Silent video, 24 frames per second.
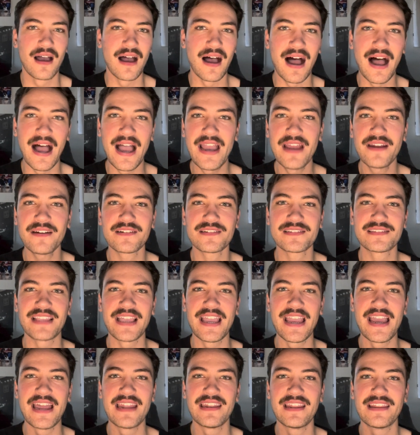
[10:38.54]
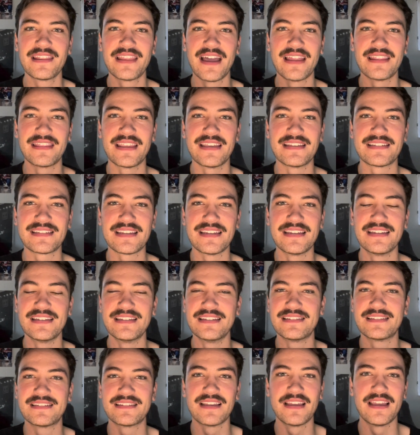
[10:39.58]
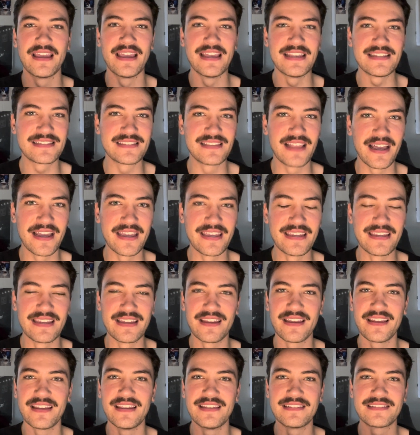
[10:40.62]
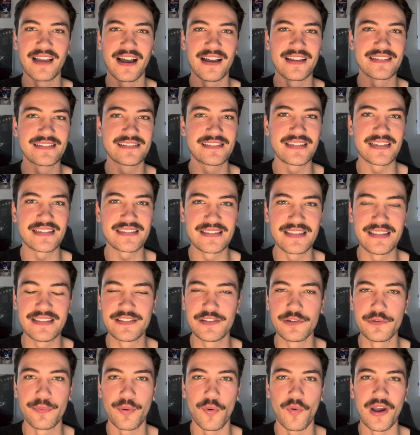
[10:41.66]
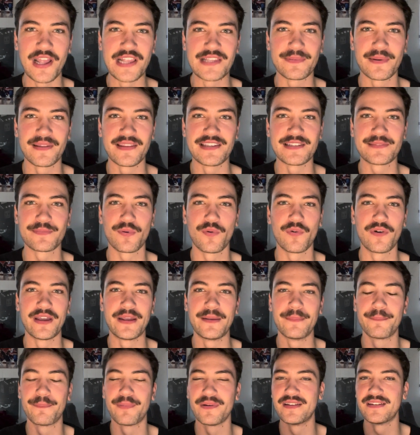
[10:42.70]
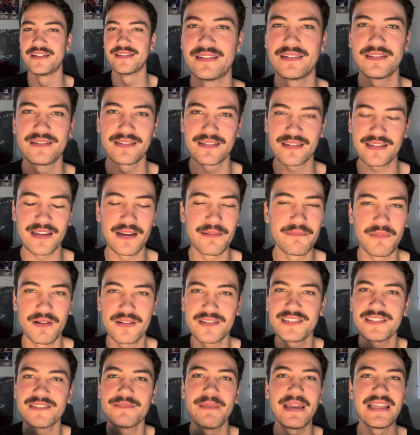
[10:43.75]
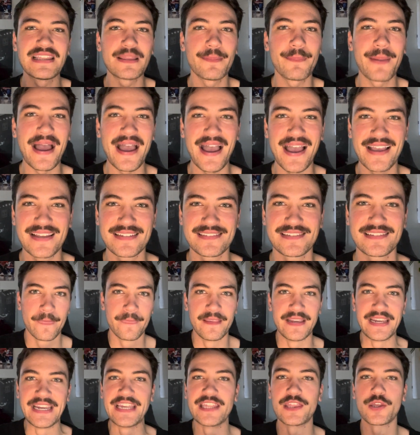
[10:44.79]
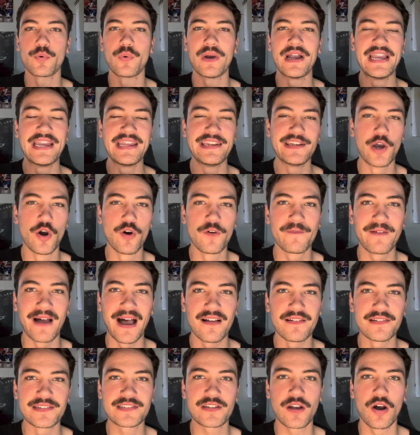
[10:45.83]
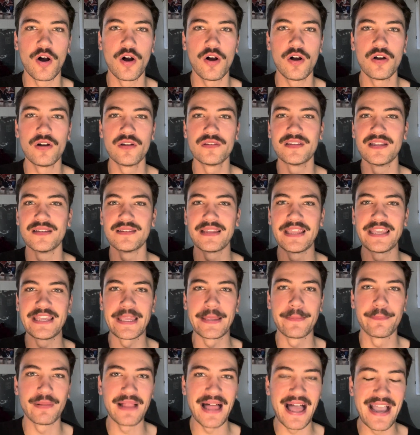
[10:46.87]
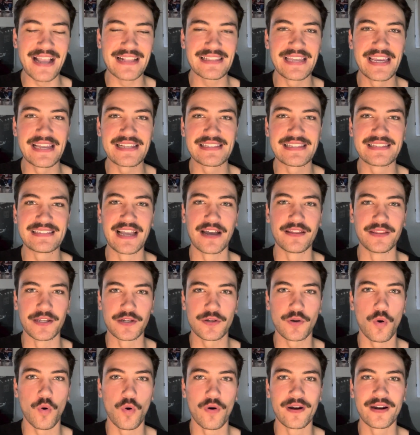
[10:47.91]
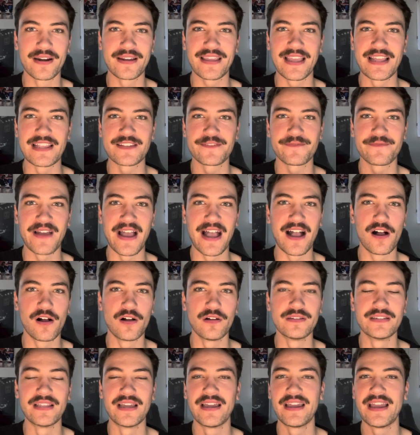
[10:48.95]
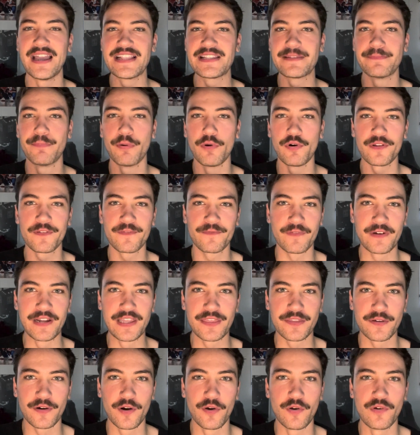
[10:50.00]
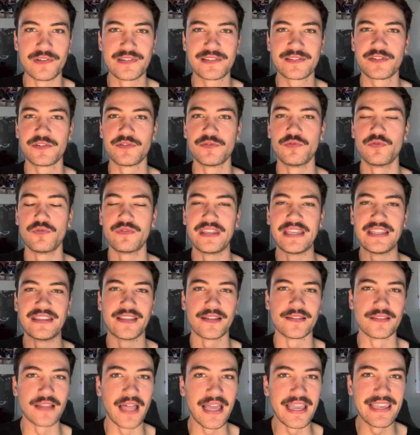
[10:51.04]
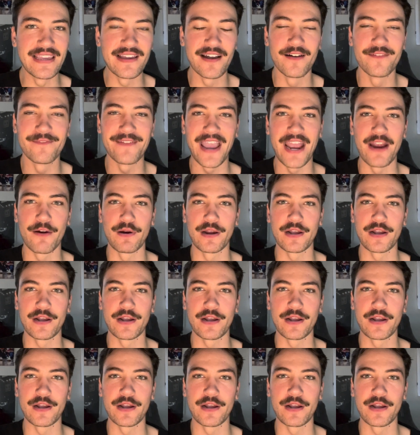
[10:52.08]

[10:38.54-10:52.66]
I understand that this is his night. He's got 62 points by this point, but come on, just make the pass. Either way, no foul is called. Leaky Black takes it down the court, gets fouled, hits both free throws to the delight of Eric